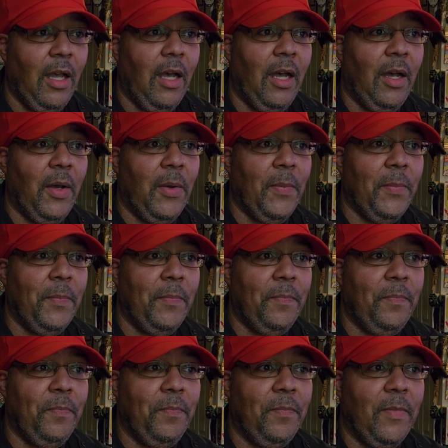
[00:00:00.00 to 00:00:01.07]

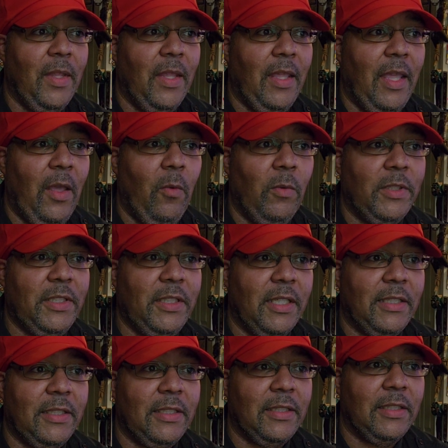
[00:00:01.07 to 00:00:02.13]
It was
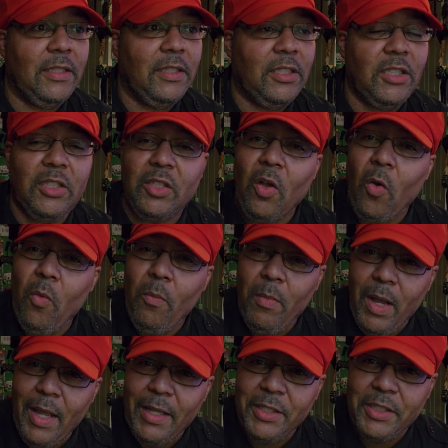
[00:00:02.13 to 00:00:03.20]
just so
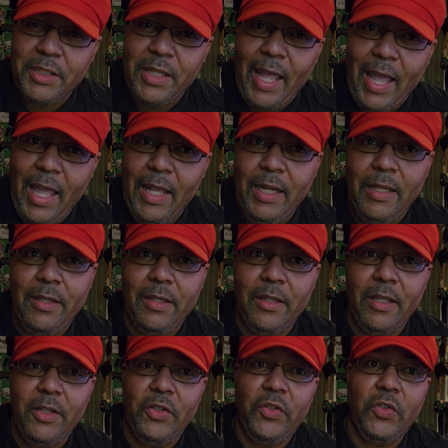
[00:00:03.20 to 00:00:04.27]
much added
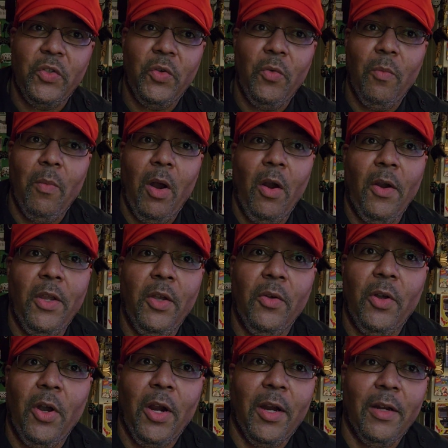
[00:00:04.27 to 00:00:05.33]
into Mario
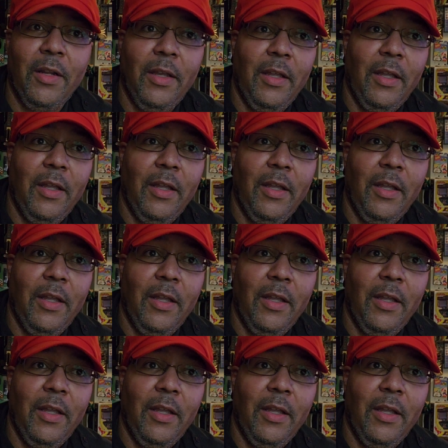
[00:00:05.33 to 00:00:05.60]
Kart.